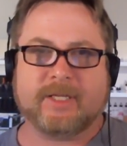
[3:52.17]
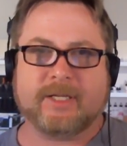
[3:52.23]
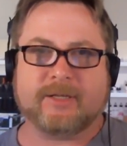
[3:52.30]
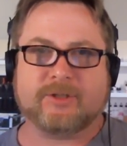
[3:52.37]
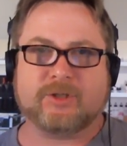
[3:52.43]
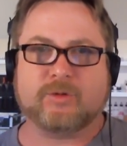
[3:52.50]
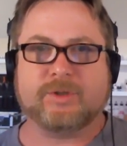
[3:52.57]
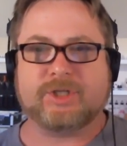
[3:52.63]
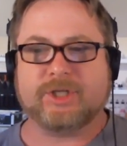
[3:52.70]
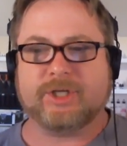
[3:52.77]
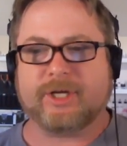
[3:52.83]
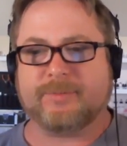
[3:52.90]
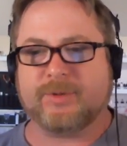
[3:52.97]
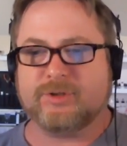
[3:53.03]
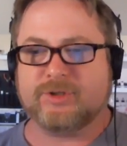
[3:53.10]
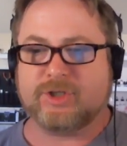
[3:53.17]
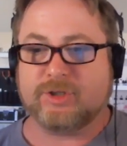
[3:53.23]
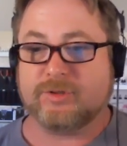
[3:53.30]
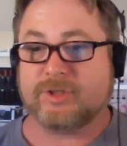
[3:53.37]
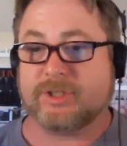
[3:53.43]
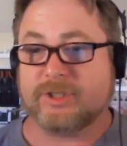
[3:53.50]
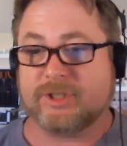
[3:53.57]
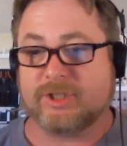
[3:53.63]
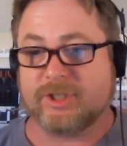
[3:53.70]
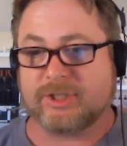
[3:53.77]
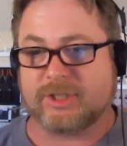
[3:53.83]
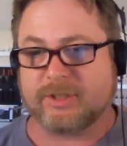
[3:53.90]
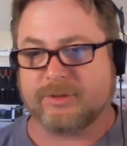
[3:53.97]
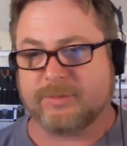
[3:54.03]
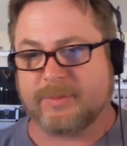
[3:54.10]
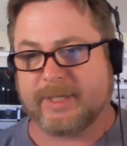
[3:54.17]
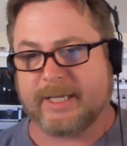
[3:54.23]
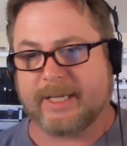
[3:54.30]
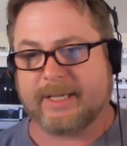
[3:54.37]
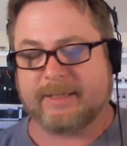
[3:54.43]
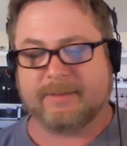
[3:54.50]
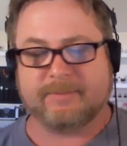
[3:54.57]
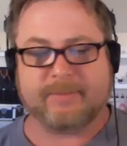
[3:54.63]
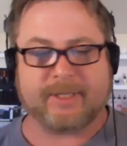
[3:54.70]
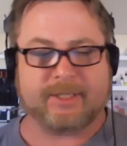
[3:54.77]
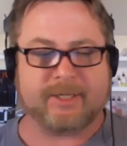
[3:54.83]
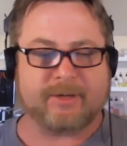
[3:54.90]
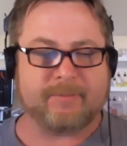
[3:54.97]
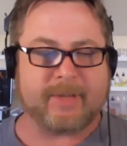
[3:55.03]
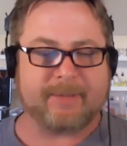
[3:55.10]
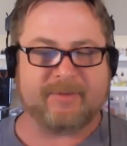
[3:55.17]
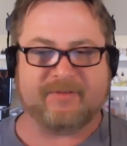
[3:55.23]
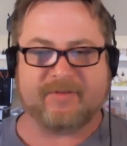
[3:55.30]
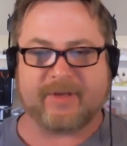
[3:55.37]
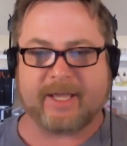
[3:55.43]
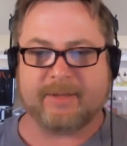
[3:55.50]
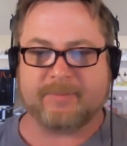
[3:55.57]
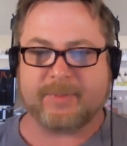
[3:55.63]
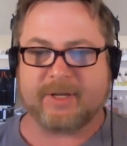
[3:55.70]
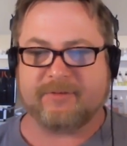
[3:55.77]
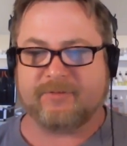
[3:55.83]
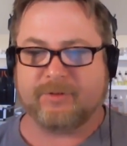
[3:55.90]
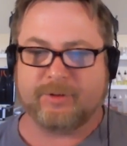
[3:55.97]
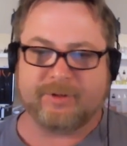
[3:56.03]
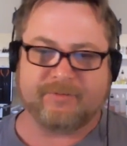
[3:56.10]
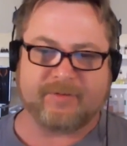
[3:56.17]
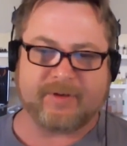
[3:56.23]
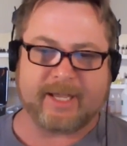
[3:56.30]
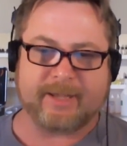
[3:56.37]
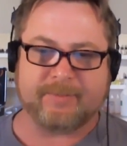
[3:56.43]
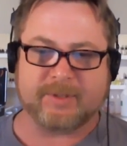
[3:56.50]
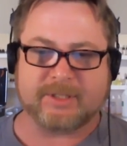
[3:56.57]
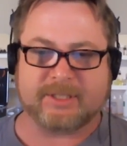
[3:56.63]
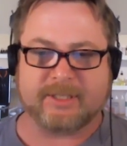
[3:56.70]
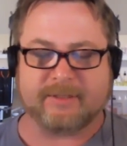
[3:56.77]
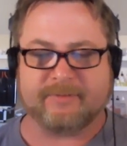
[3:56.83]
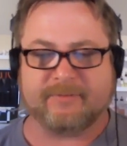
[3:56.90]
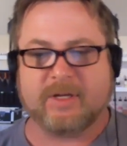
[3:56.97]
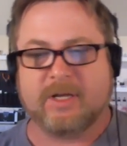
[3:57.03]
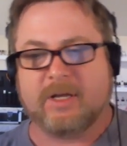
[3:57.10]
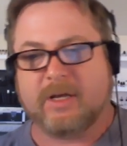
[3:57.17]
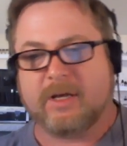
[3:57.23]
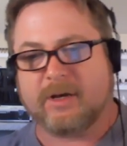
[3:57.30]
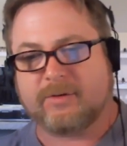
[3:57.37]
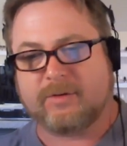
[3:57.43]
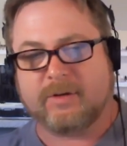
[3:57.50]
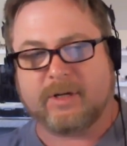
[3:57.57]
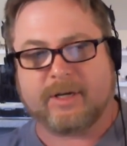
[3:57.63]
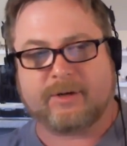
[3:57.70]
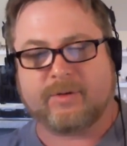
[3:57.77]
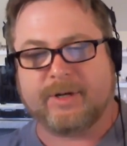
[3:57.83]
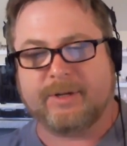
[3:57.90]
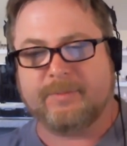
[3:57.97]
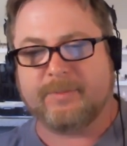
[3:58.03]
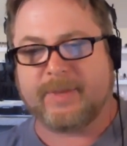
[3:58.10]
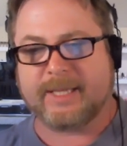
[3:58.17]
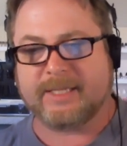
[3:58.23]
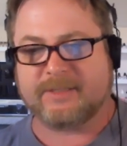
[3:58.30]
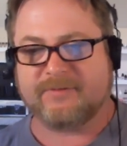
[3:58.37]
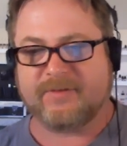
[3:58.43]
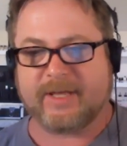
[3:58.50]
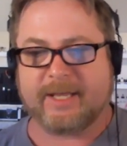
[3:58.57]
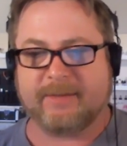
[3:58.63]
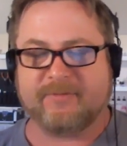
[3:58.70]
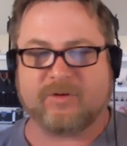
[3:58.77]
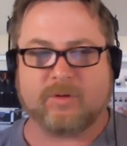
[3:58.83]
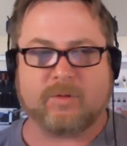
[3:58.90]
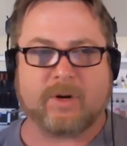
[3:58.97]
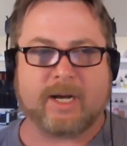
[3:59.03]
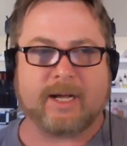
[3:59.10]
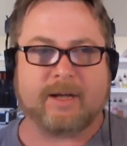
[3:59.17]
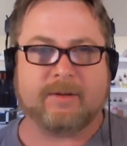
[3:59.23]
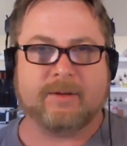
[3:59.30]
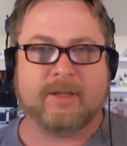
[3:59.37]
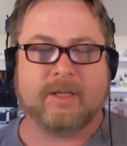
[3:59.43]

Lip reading: switching up your juices just a little bit. Maybe vape a fruity vape instead of a cream-based vape for a while.